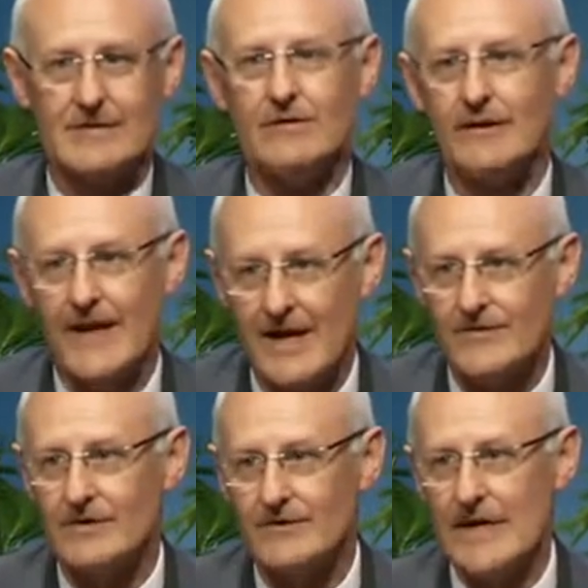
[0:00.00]
longer and
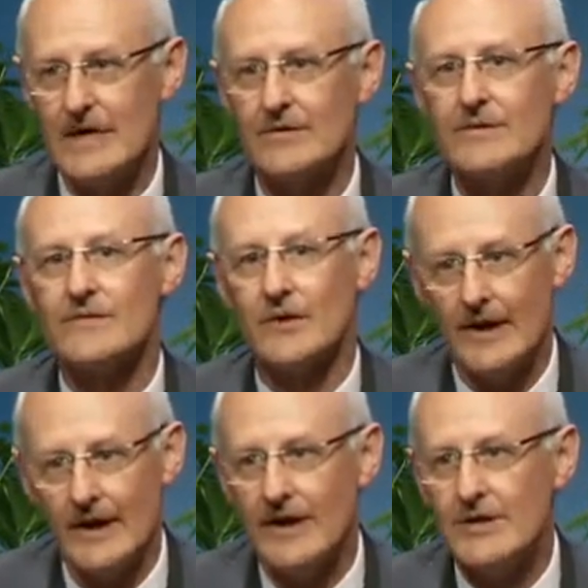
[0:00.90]
heavier vehicles for
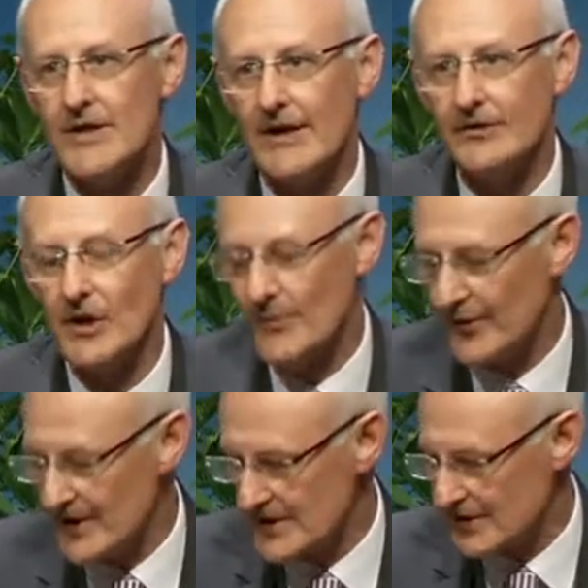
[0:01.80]
general
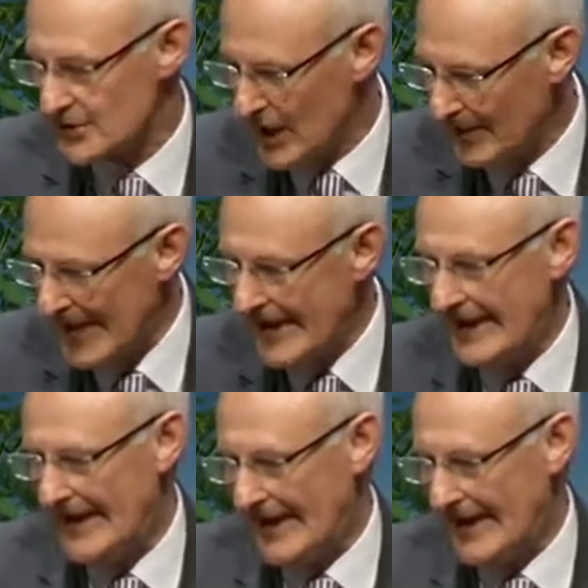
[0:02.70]
operation in Germany.